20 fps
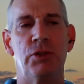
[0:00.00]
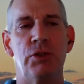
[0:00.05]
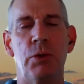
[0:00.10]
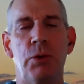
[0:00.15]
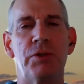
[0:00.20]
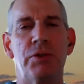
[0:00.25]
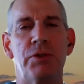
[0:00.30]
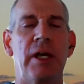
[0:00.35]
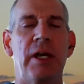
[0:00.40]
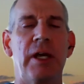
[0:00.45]

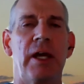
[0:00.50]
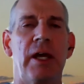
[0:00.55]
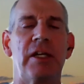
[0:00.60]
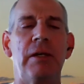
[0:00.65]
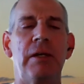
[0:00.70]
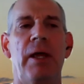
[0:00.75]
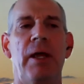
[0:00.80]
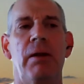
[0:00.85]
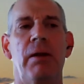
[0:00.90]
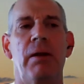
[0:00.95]
do what you can to
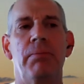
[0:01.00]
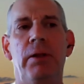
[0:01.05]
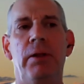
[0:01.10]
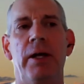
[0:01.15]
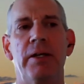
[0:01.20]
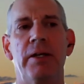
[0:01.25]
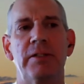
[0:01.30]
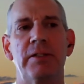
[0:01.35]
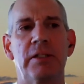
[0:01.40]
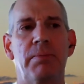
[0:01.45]
keep that in
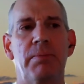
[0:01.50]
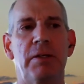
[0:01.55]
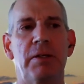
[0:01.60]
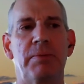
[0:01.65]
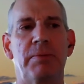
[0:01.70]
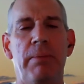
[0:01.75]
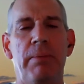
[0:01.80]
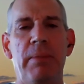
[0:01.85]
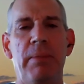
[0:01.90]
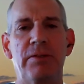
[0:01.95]
place.
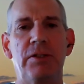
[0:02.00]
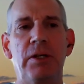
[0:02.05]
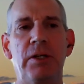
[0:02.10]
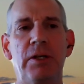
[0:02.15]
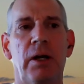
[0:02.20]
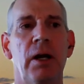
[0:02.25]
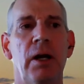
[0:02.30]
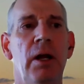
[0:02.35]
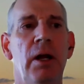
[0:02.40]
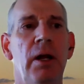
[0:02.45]
That's my message
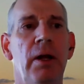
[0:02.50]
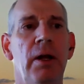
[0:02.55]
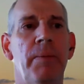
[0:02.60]
here.